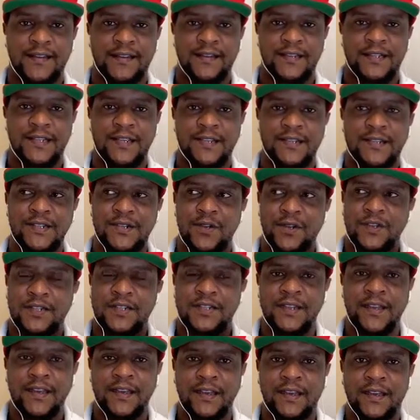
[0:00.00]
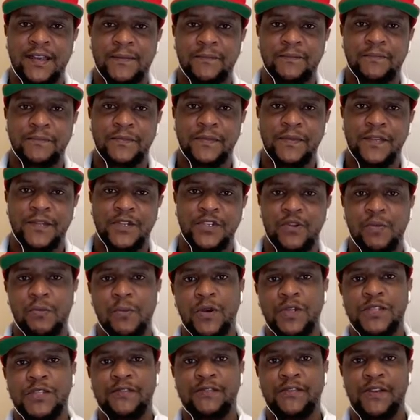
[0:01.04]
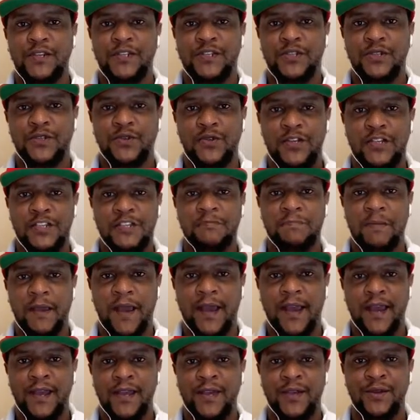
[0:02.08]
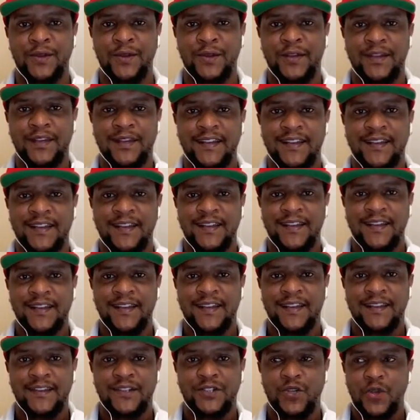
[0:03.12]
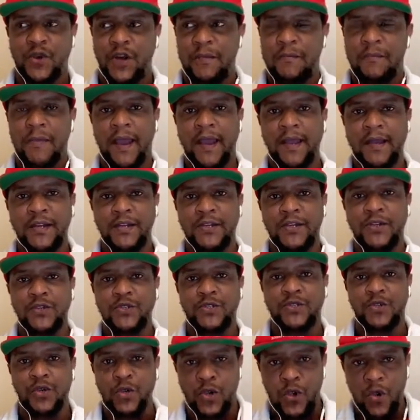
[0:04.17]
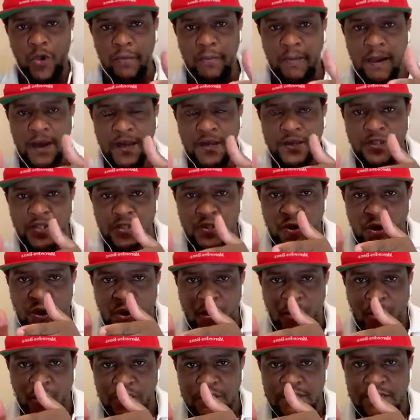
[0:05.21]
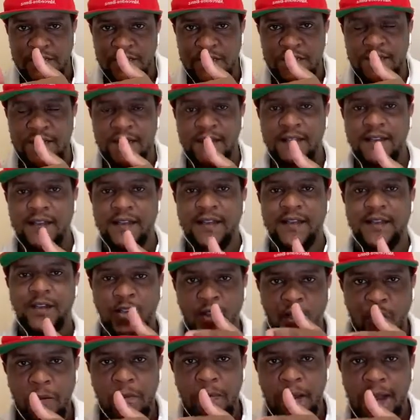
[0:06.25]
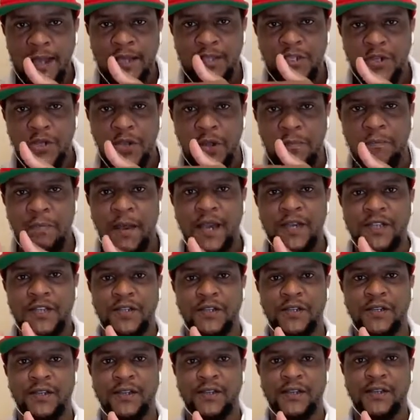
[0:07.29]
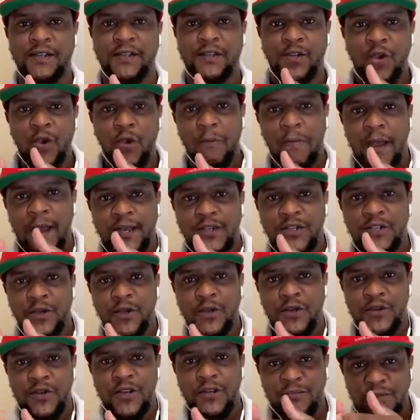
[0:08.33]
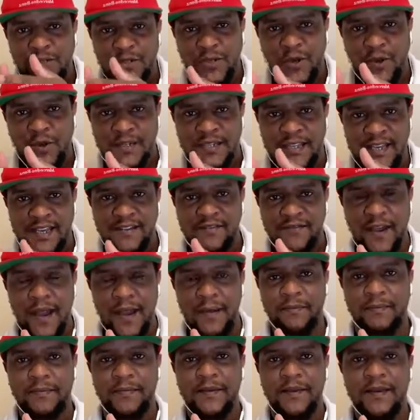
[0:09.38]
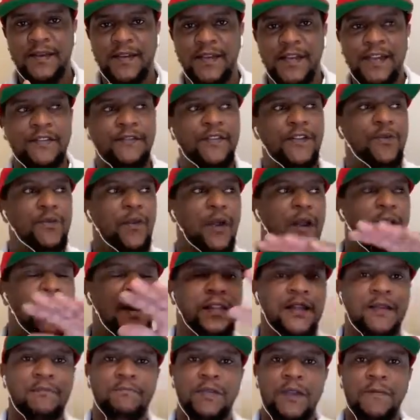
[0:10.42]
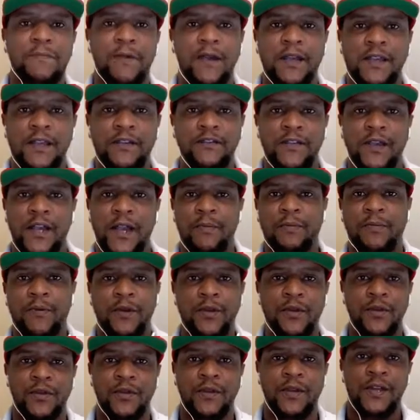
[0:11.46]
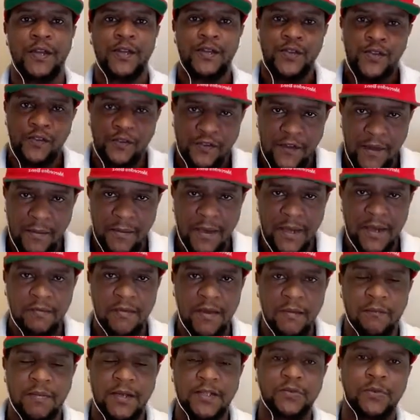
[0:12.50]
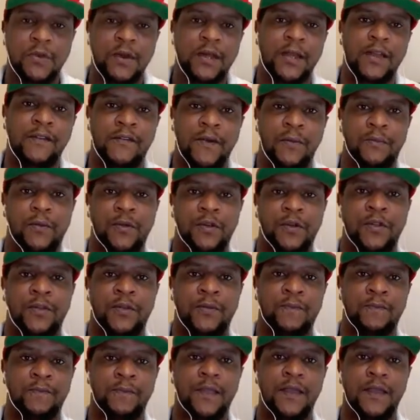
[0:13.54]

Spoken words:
She's not there to motivate you, to inspire you, to remind you to go back to your course, go back to your passion, go back to your dream. Do not give up. Even when other people are giving up on you, your family members will give up on you.